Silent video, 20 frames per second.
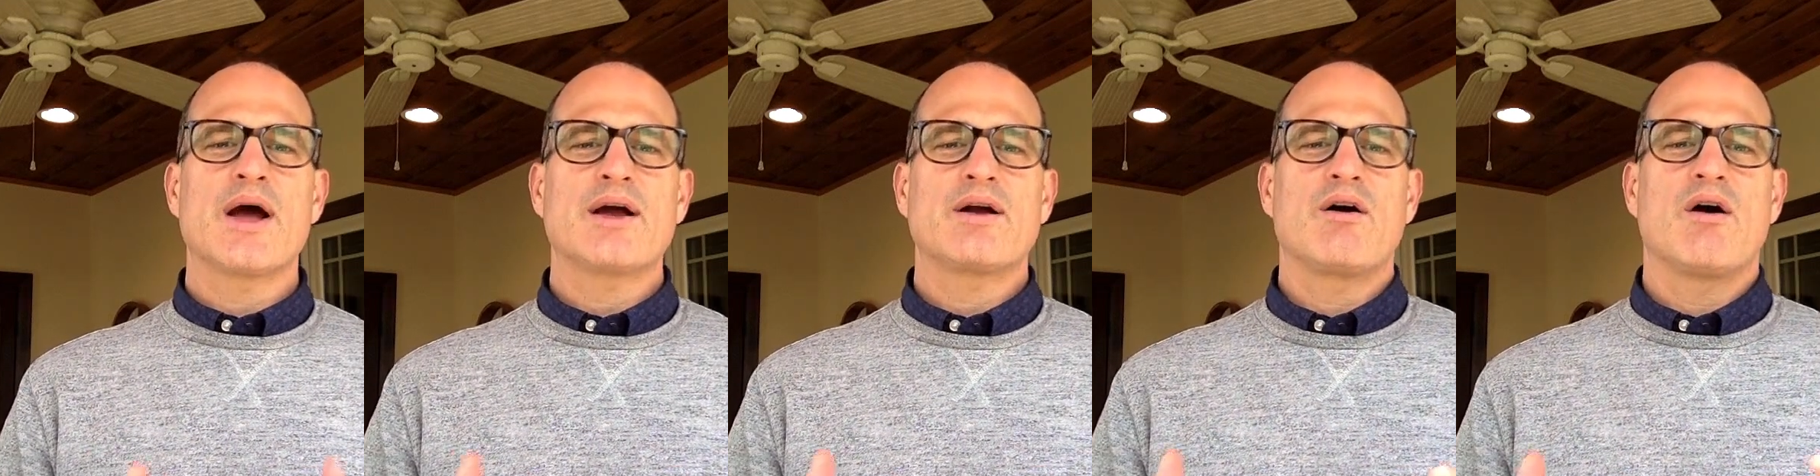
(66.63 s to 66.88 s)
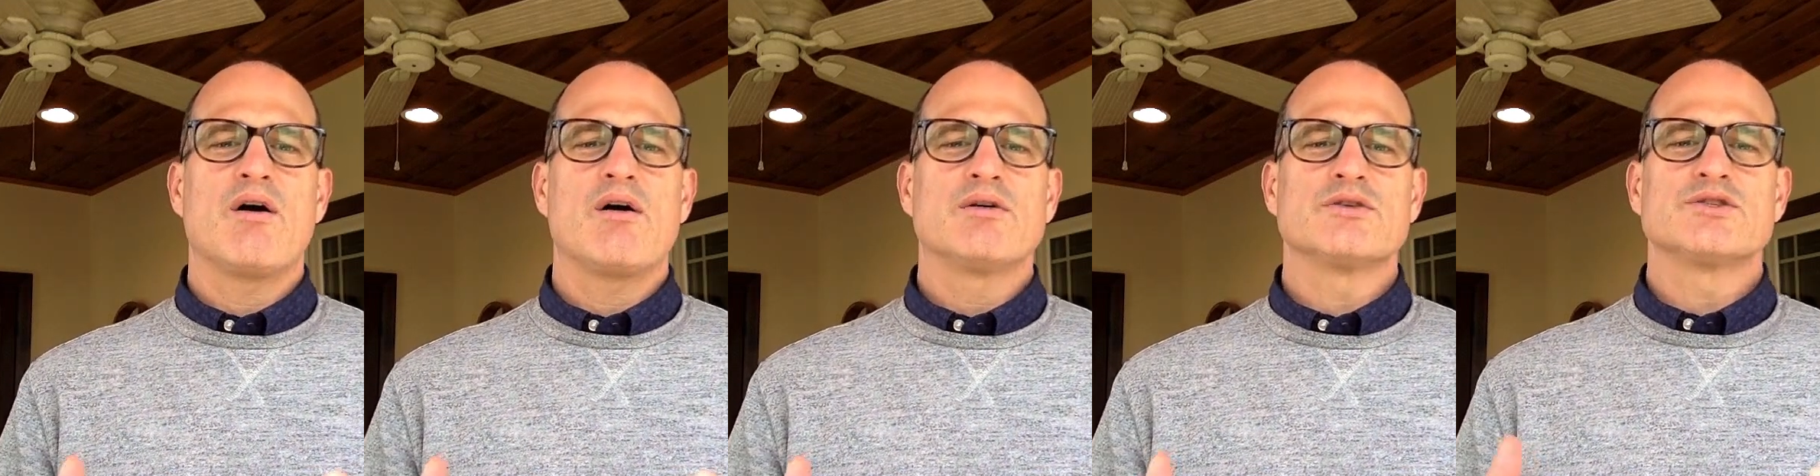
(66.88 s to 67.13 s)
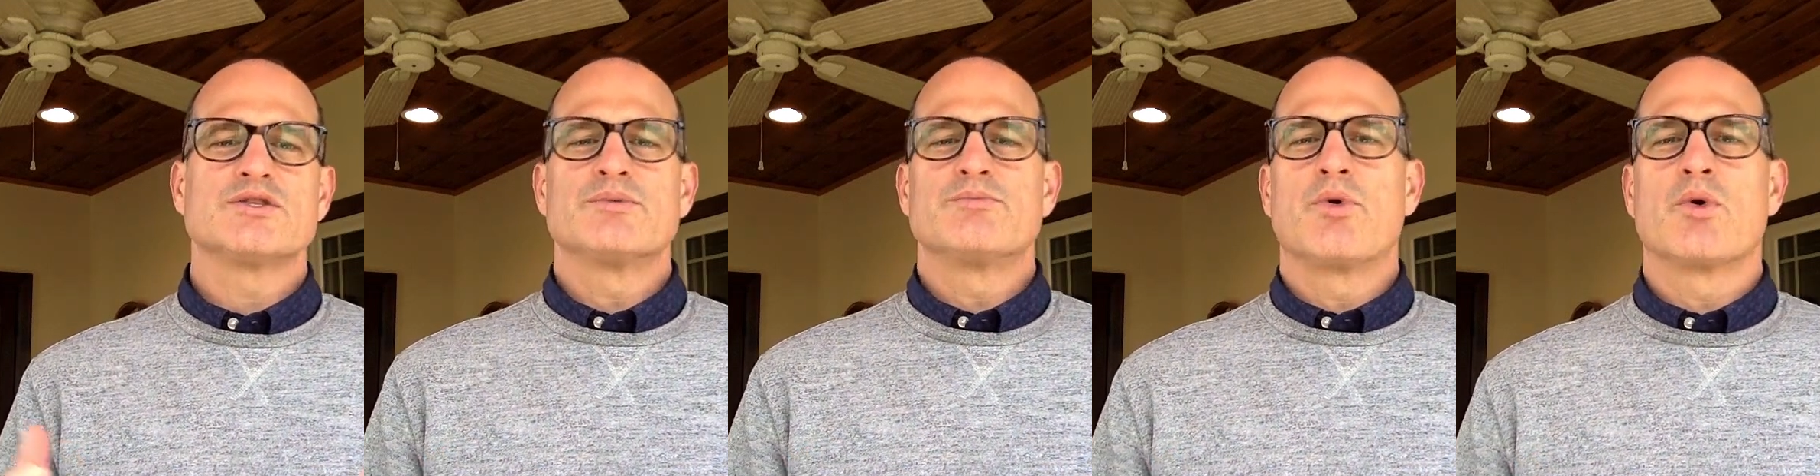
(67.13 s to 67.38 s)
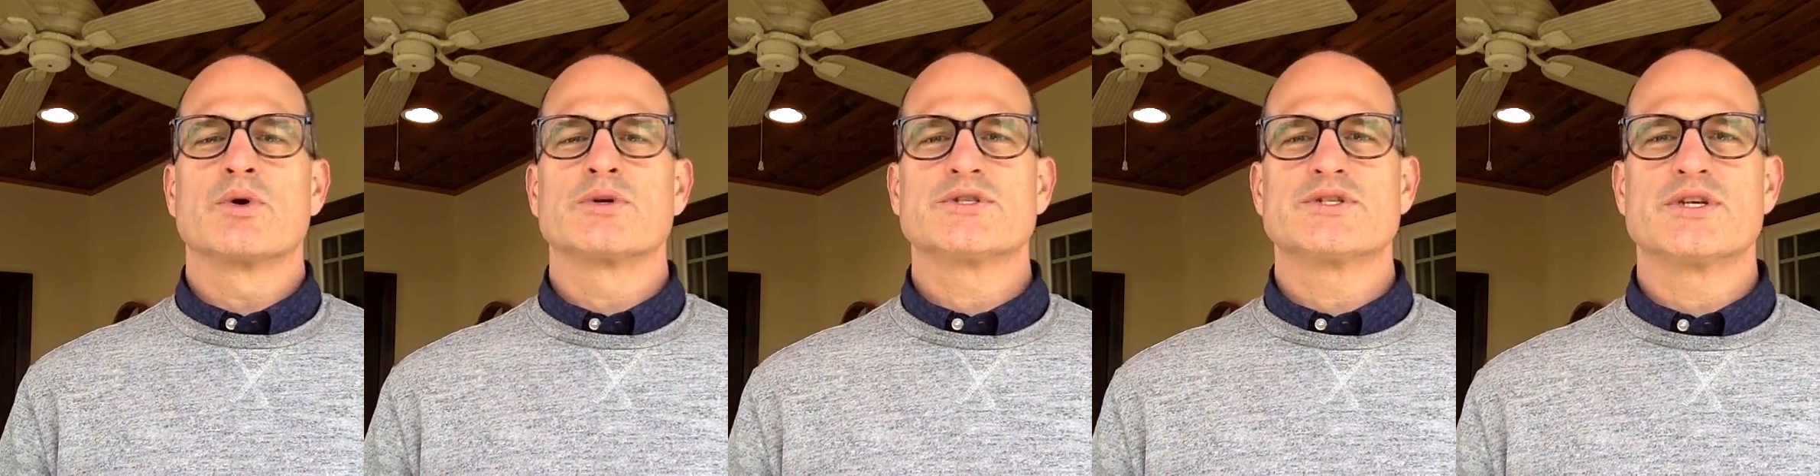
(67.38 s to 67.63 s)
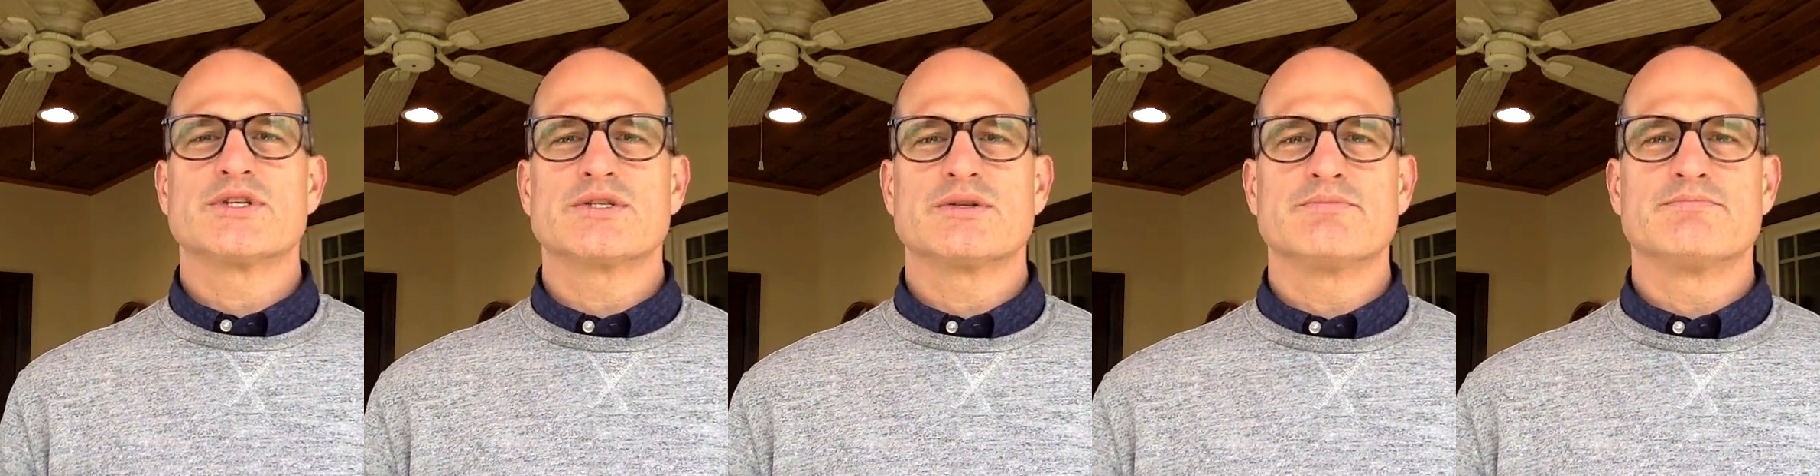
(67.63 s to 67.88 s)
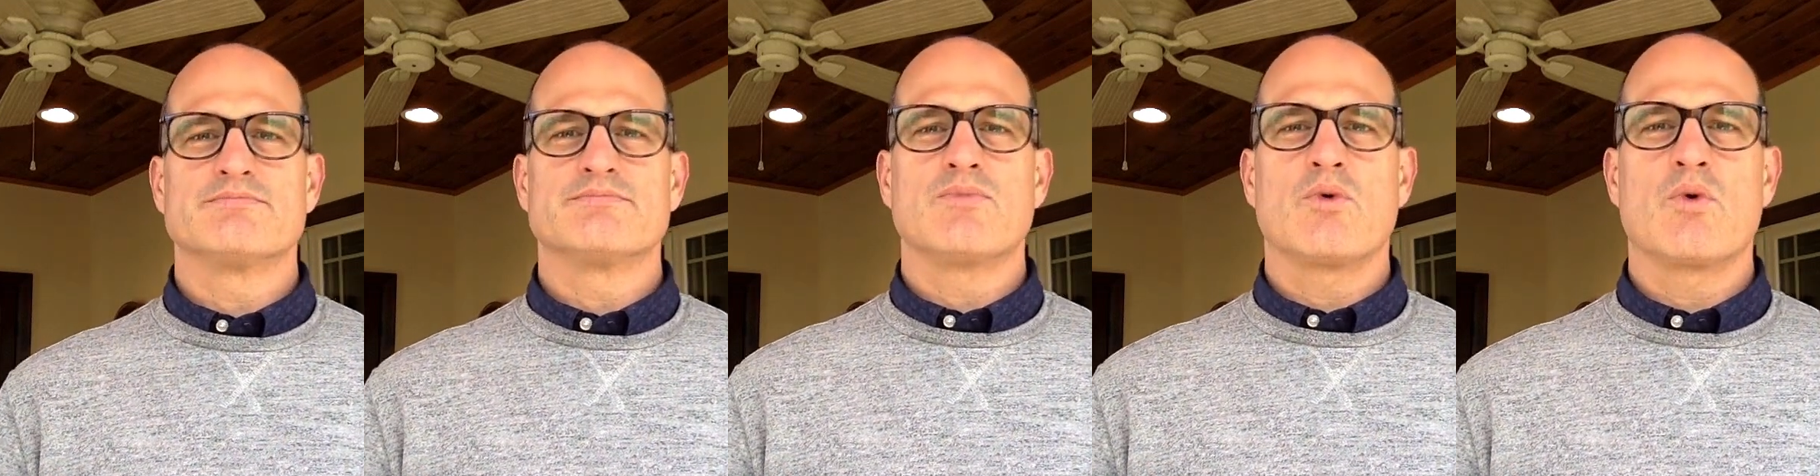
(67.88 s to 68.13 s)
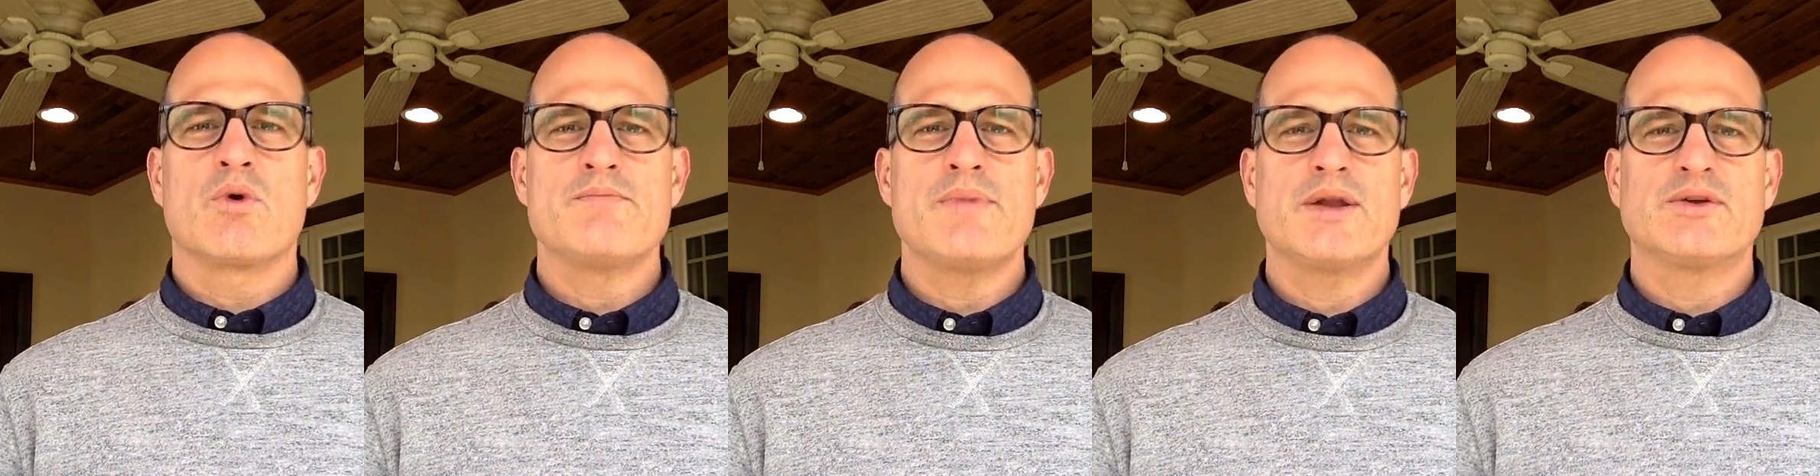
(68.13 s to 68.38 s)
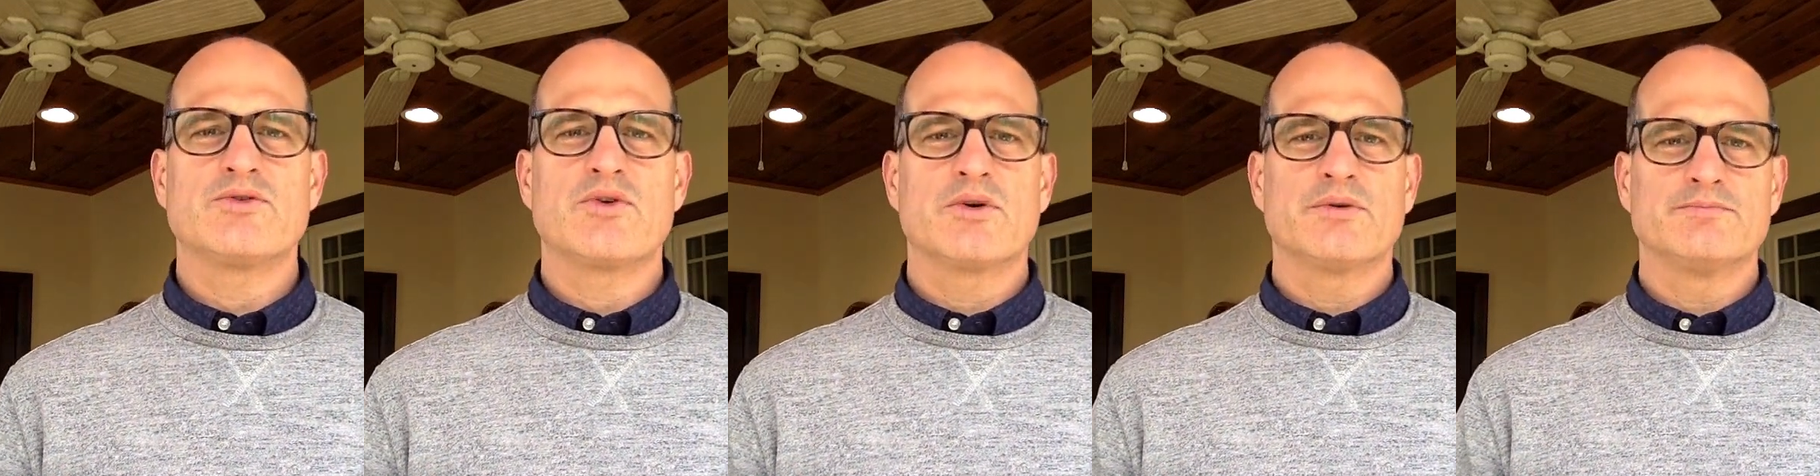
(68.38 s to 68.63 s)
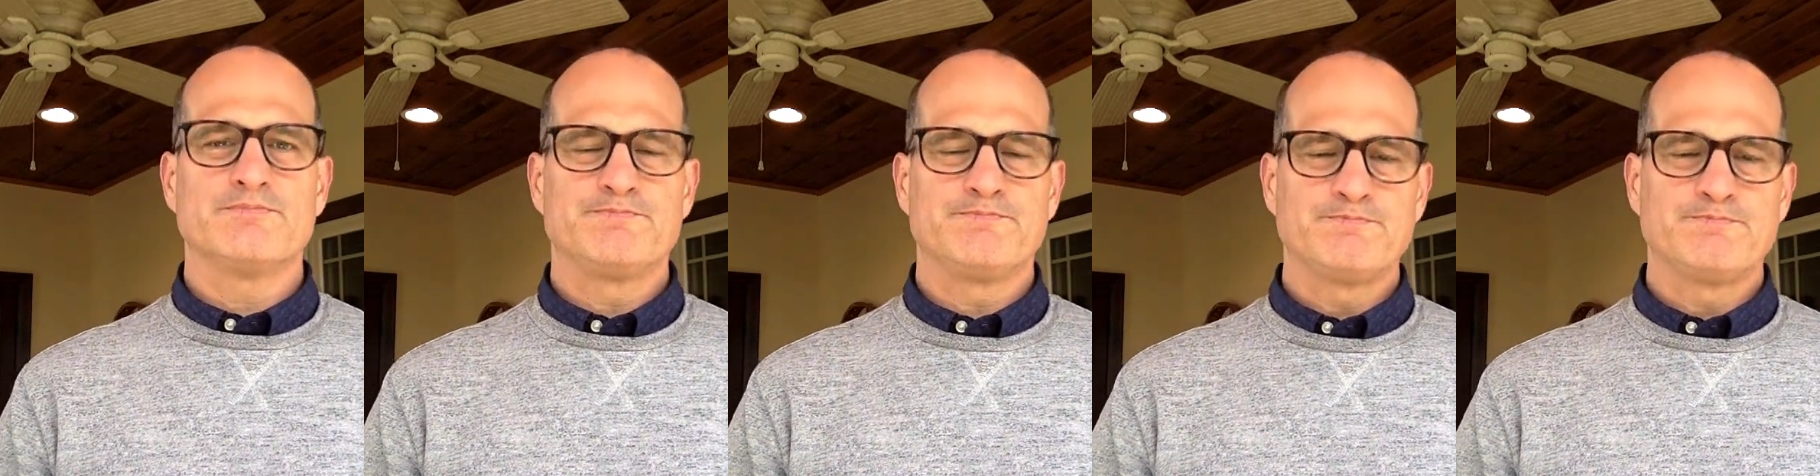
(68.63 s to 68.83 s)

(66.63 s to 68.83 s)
call support system or mentor.